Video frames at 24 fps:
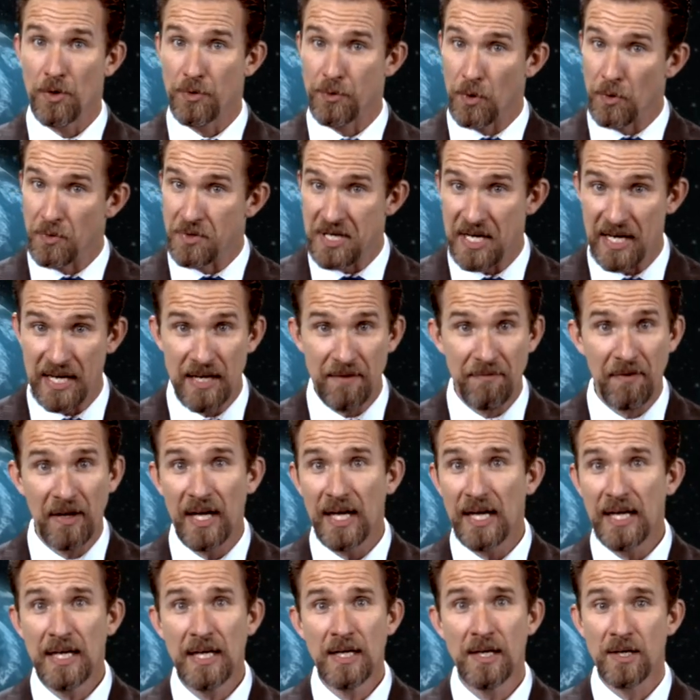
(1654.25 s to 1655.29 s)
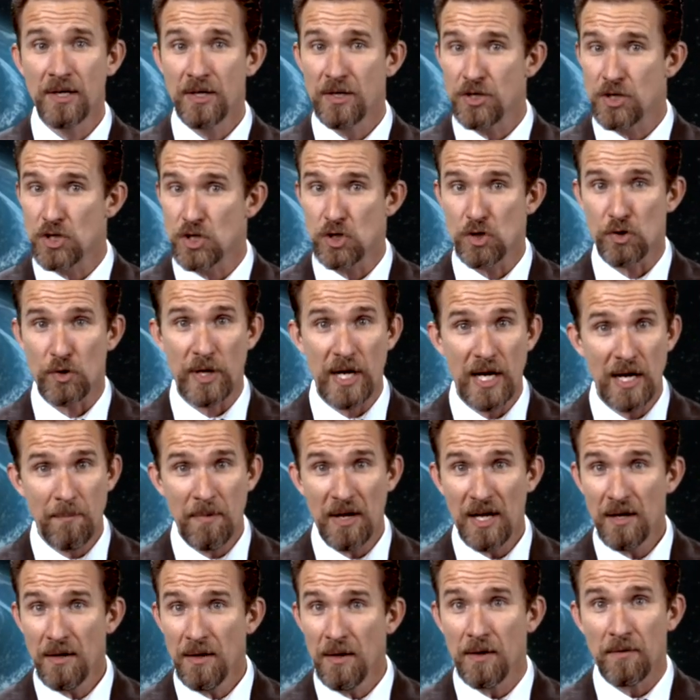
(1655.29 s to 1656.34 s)
through TV,
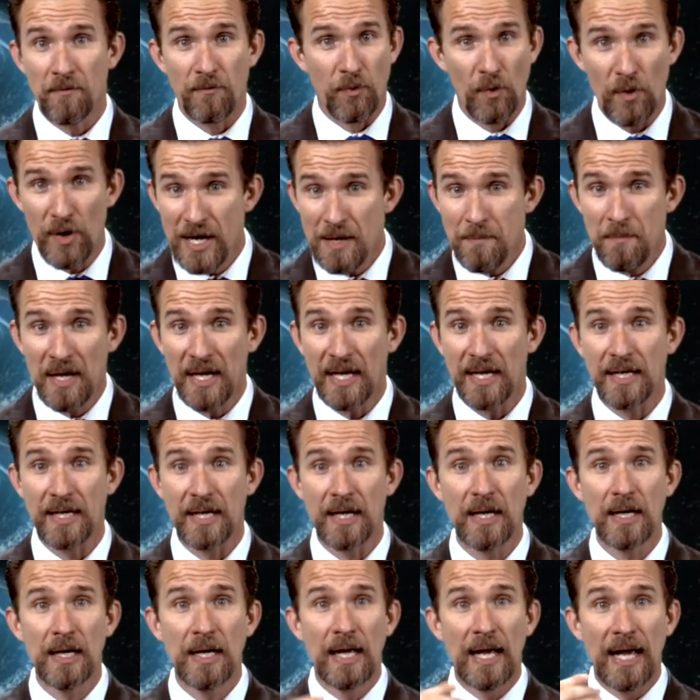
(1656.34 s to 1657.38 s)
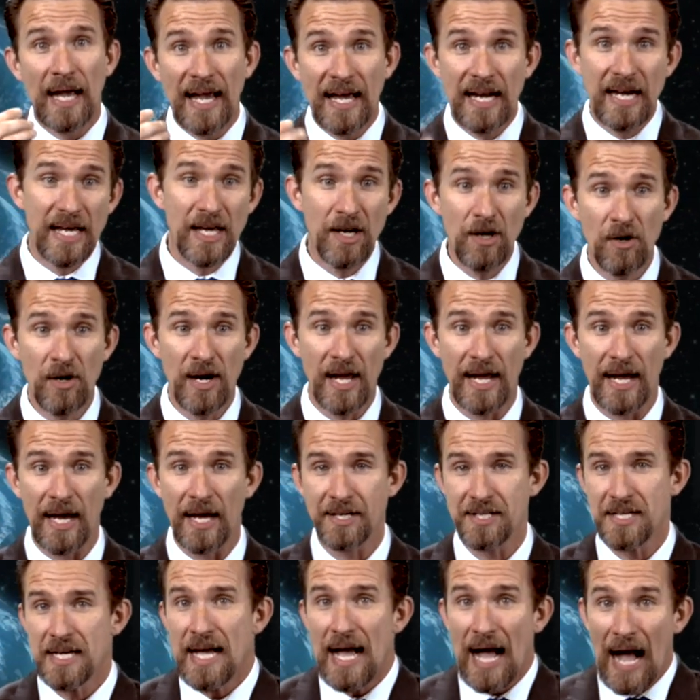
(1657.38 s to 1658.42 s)
streaming, free media, and
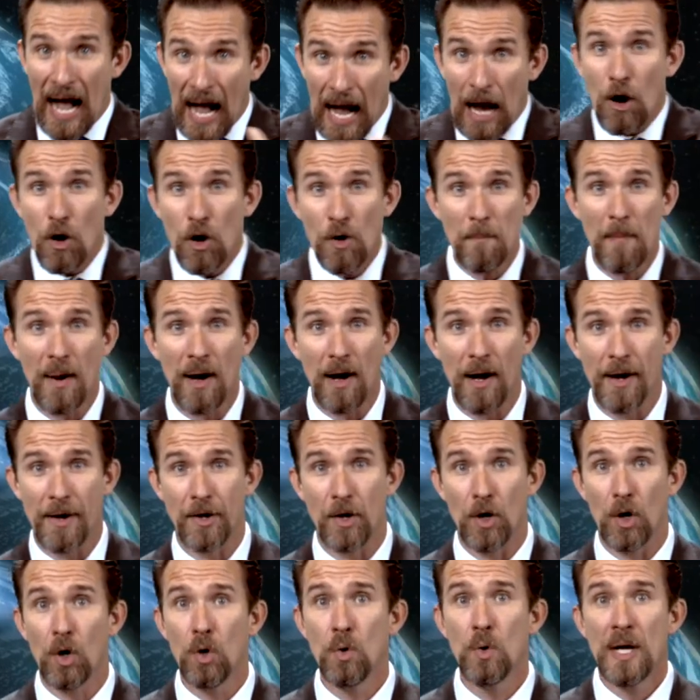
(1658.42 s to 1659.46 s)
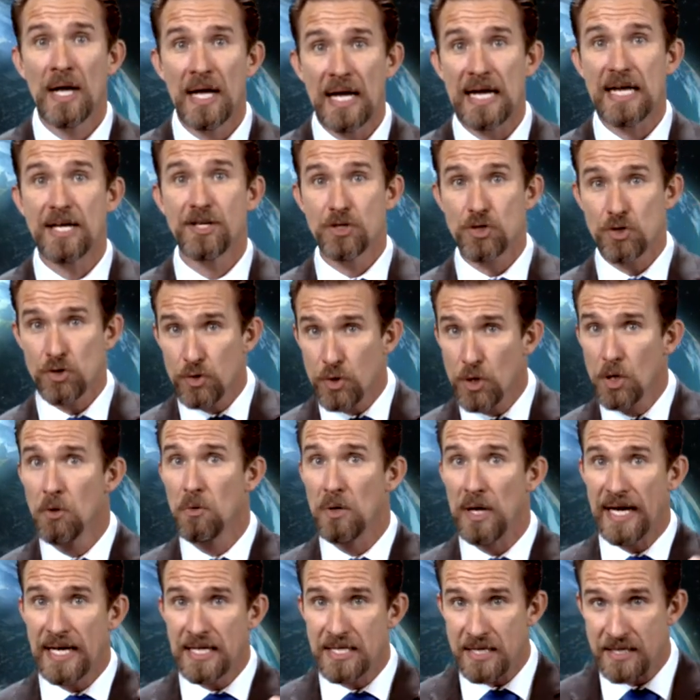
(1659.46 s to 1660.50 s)
internet. Our motto is
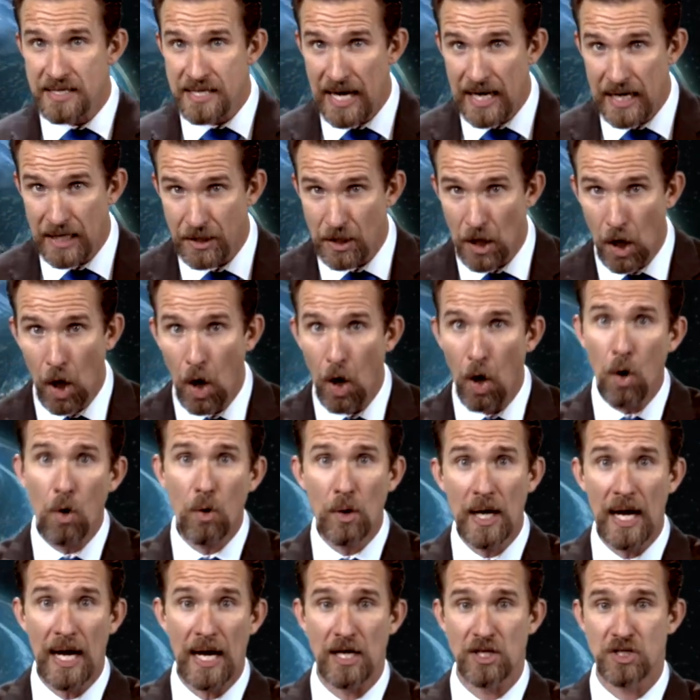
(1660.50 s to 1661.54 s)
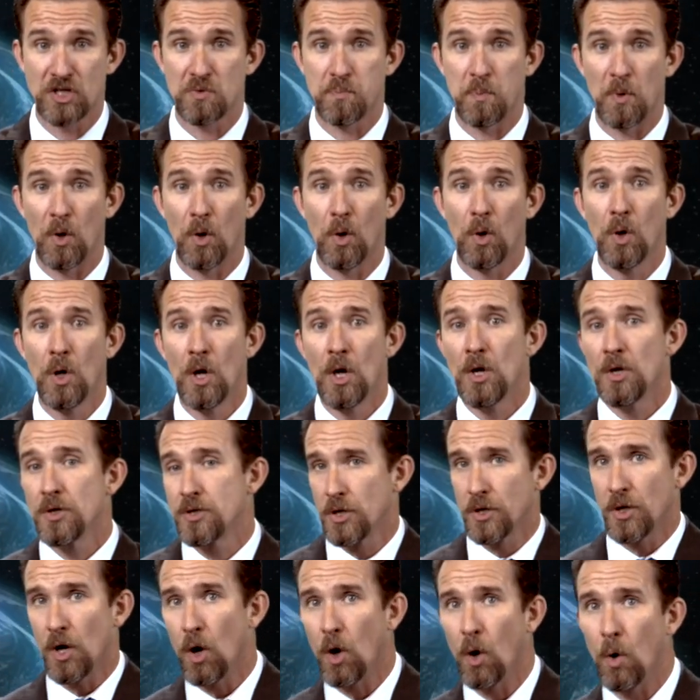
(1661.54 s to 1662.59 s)
truly to take the whole gospel
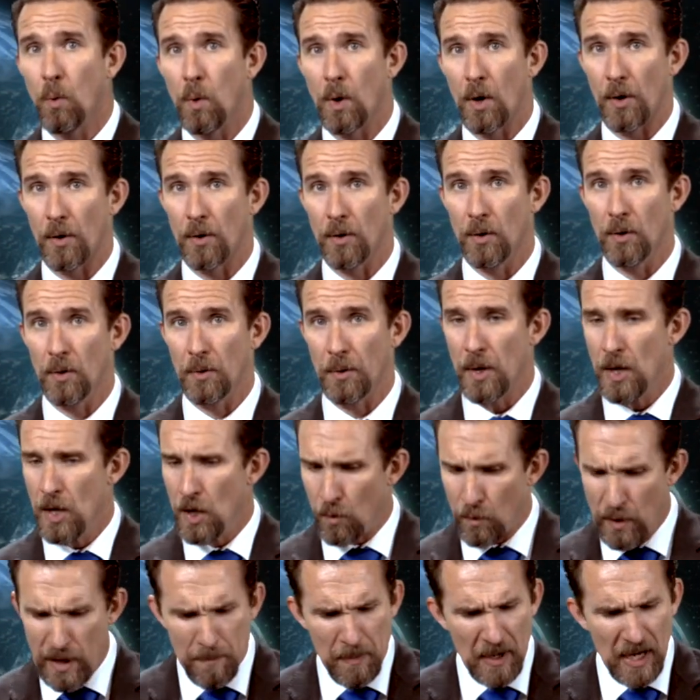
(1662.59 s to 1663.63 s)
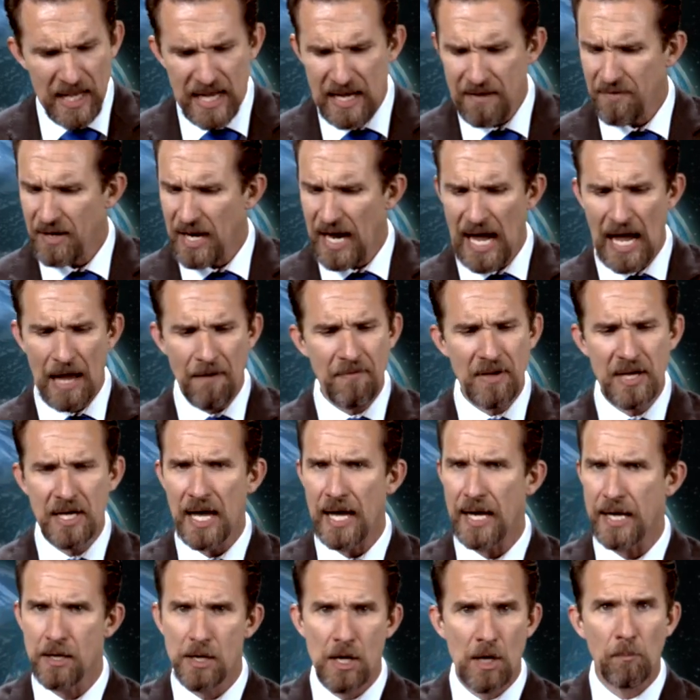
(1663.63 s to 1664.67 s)
to the whole world. We believe in having
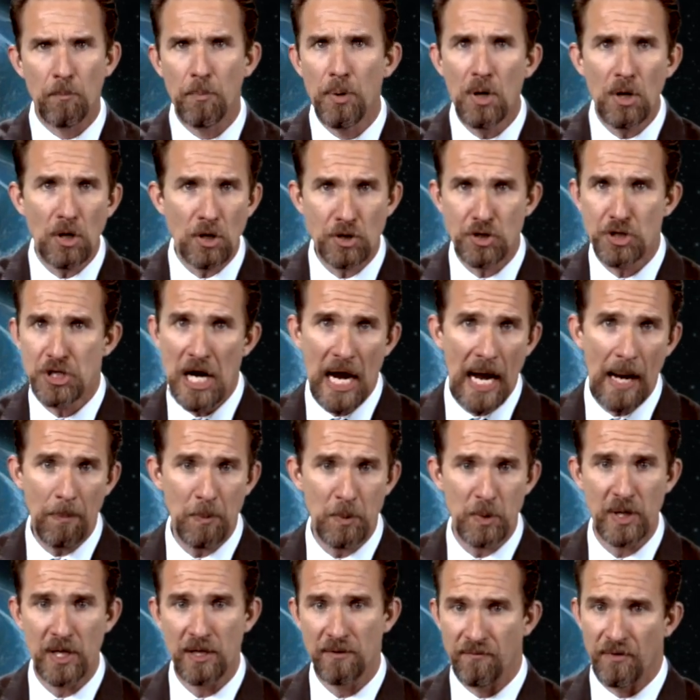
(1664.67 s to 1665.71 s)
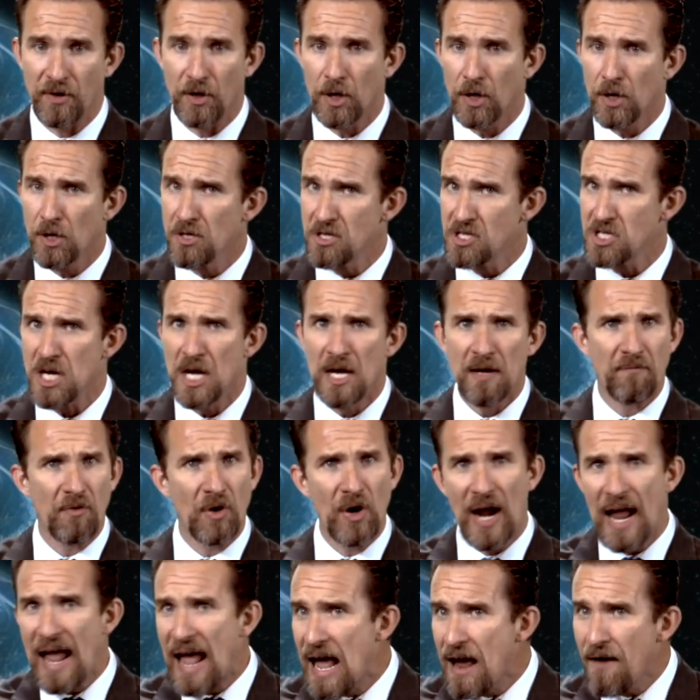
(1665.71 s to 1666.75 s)
a book, chapter, and verse
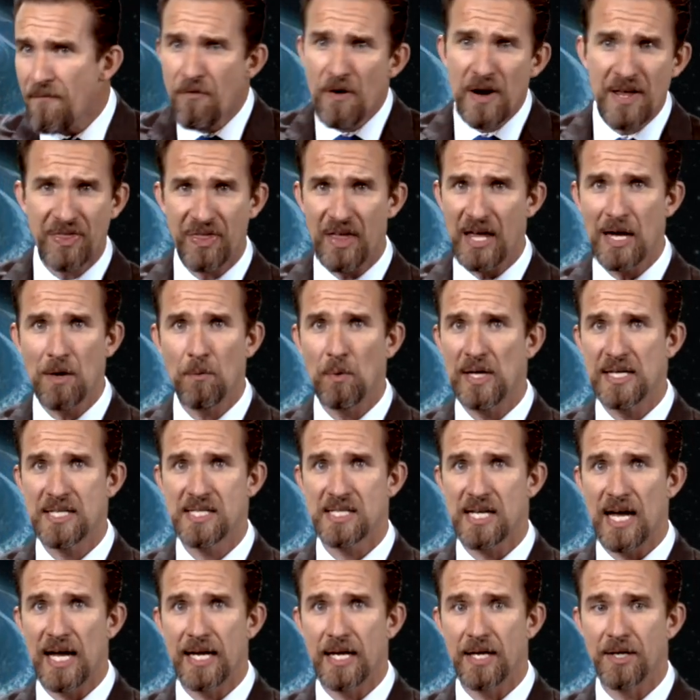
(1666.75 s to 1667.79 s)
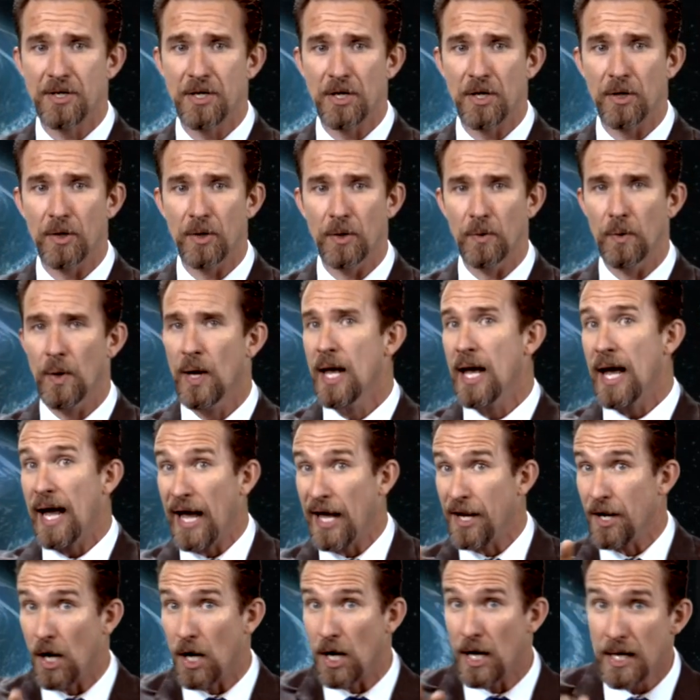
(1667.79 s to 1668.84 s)
for everything we say and do.
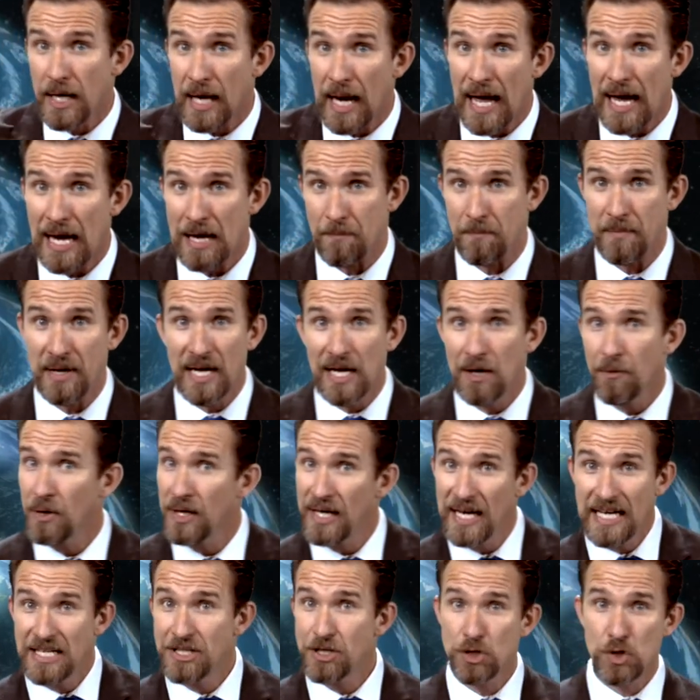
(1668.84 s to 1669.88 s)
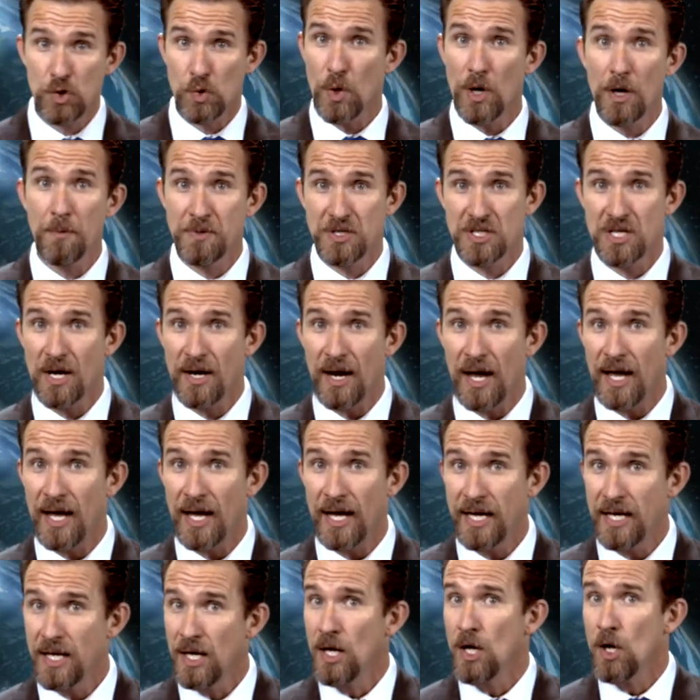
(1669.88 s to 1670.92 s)
And unlike many religious groups
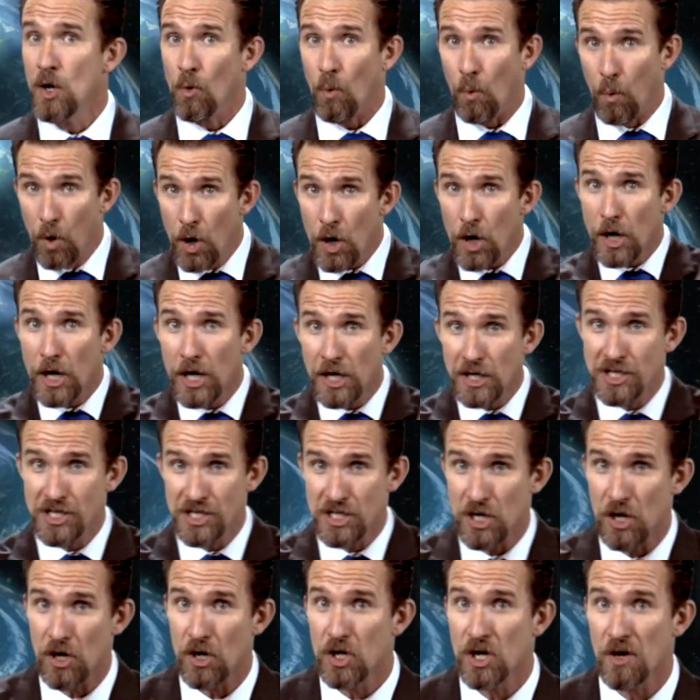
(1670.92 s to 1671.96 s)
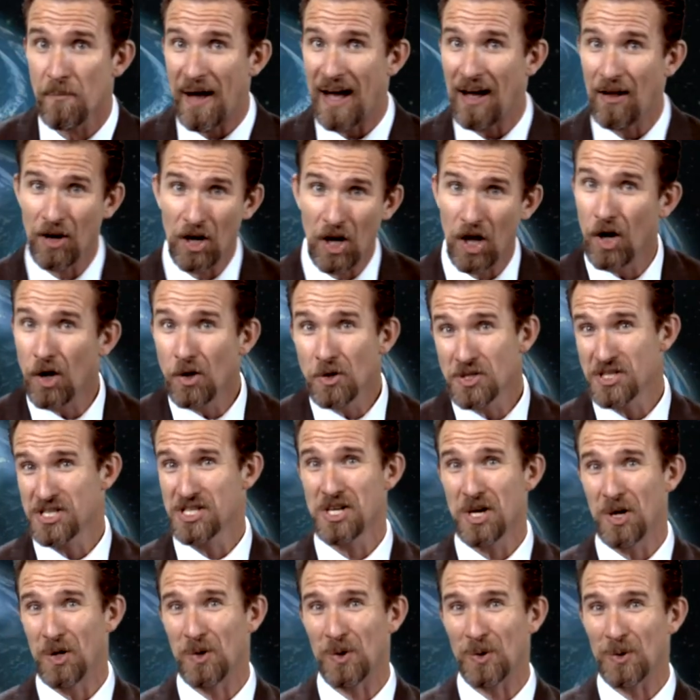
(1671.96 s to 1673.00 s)
today, we're concerned about lost
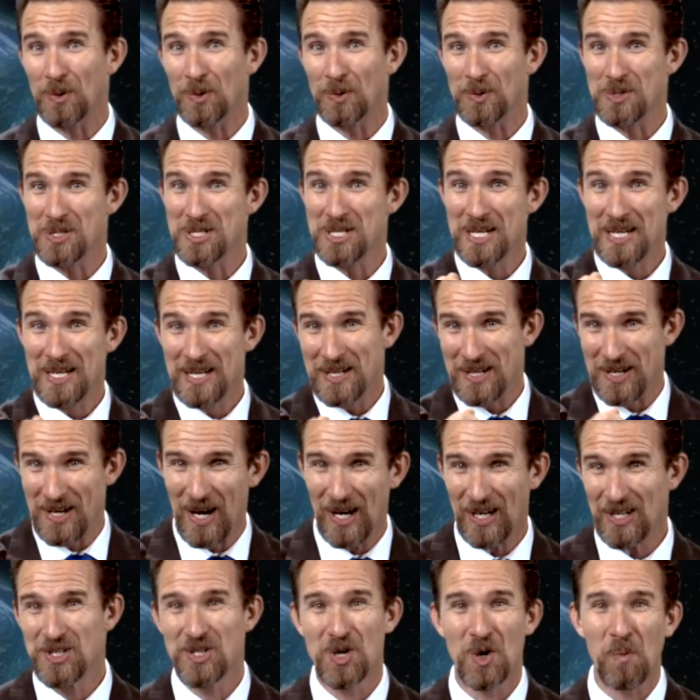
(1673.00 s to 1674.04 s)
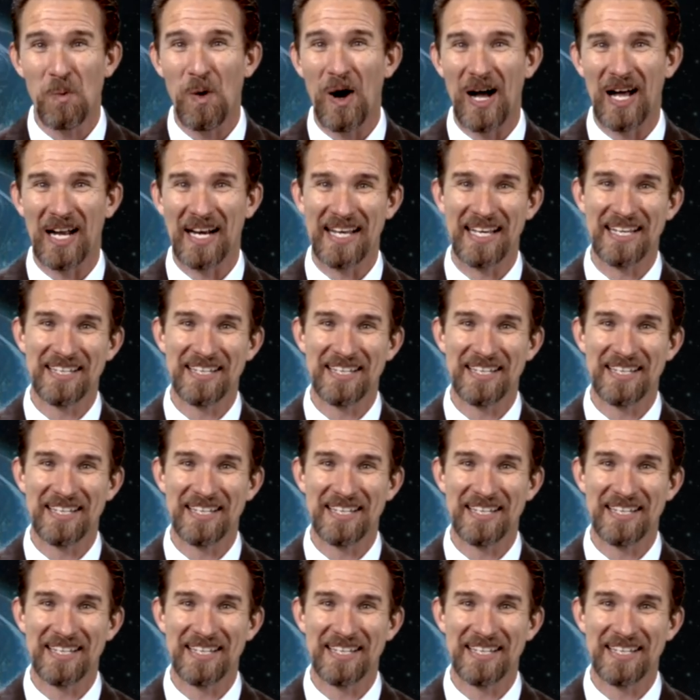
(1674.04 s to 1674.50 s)
souls not your wallet.